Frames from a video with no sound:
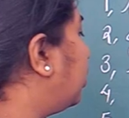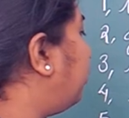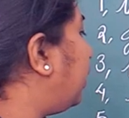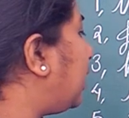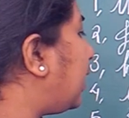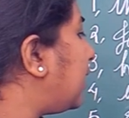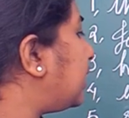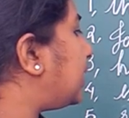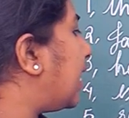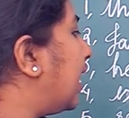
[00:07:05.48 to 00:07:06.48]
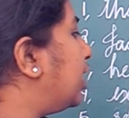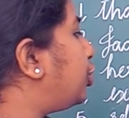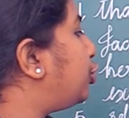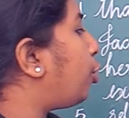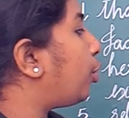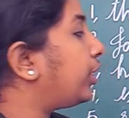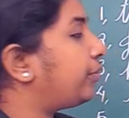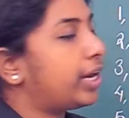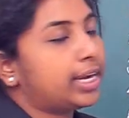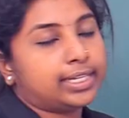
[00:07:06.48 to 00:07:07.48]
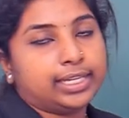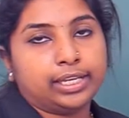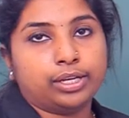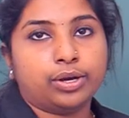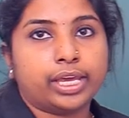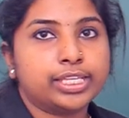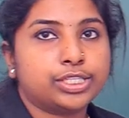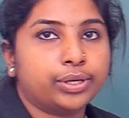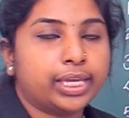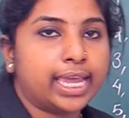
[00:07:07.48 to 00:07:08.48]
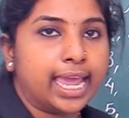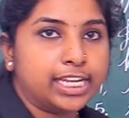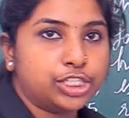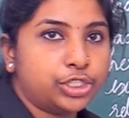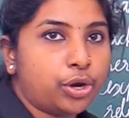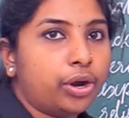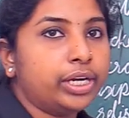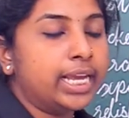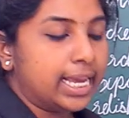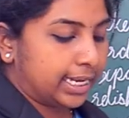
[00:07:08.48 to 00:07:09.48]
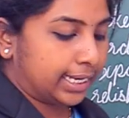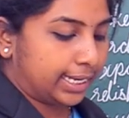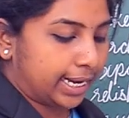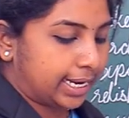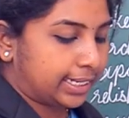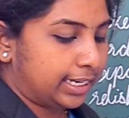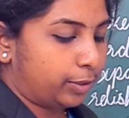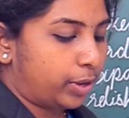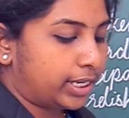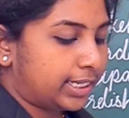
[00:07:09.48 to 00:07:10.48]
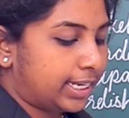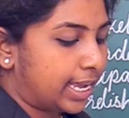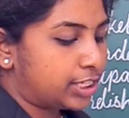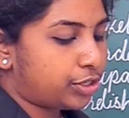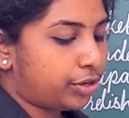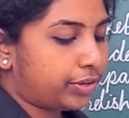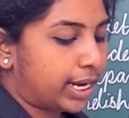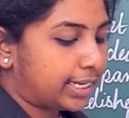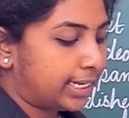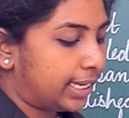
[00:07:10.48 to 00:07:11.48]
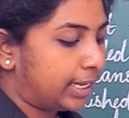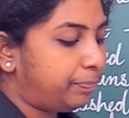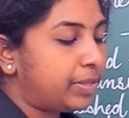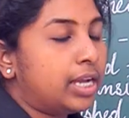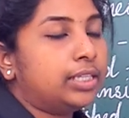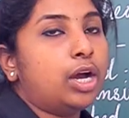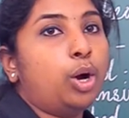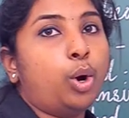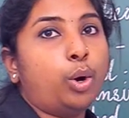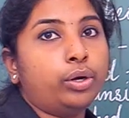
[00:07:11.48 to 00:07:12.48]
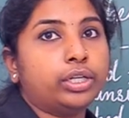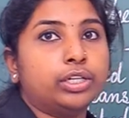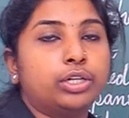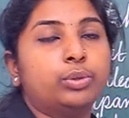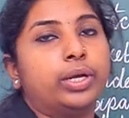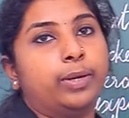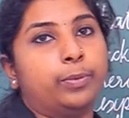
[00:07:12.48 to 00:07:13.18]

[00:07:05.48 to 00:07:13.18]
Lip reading: The meaning is enjoyed greatly. Okay, so he enjoyed greatly. What did he enjoy greatly? The hot gruel.